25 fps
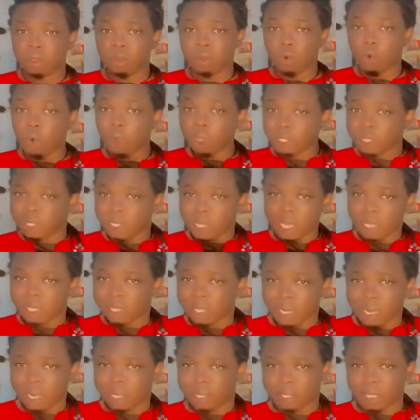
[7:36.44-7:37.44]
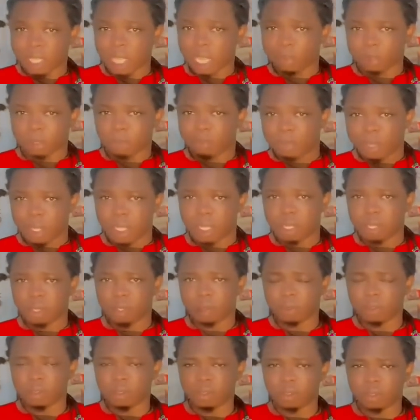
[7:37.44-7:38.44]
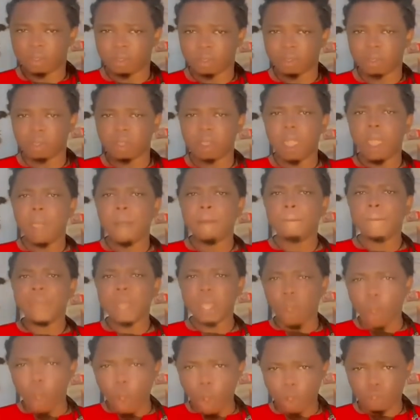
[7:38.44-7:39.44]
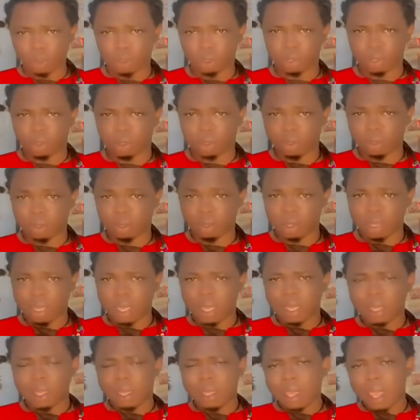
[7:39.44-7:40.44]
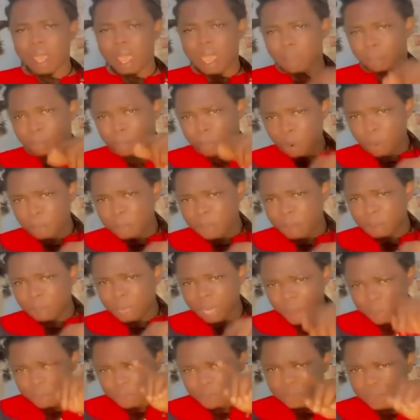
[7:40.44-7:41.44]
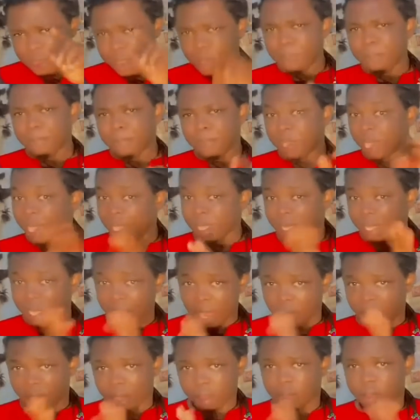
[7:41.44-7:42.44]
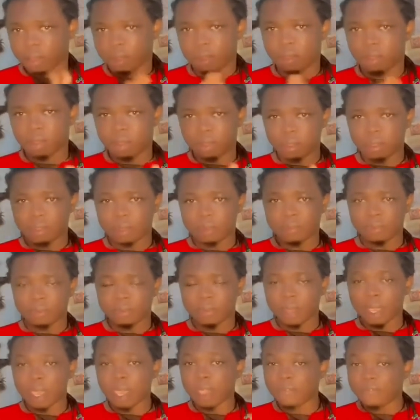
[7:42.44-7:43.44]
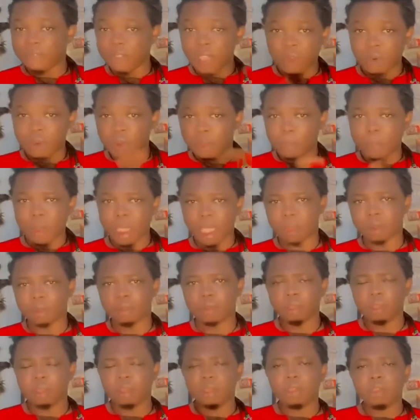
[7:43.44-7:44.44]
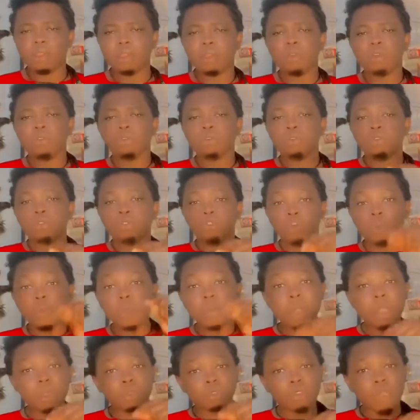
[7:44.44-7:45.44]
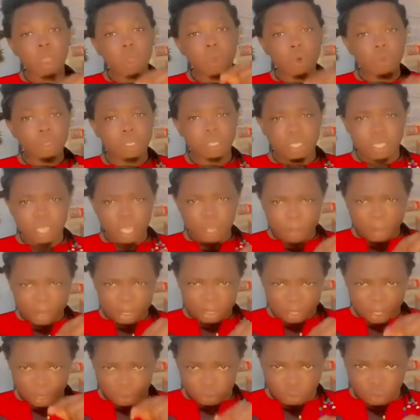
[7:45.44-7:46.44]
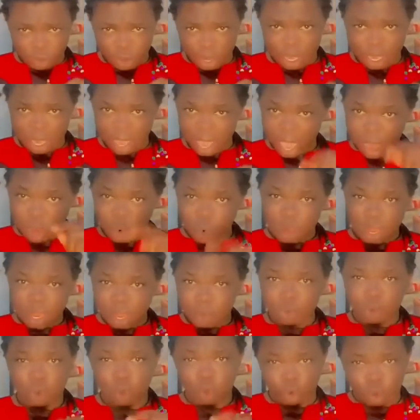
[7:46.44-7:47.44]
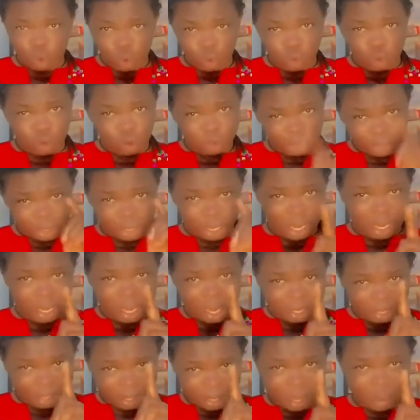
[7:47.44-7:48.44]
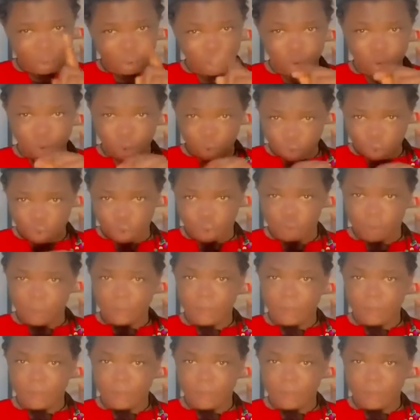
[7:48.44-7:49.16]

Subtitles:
Won't change any steps be? Because a bobbing and dream and yet a very bad. Obi bi so a wo tie message we a wo nim konongo hye na ntre konongo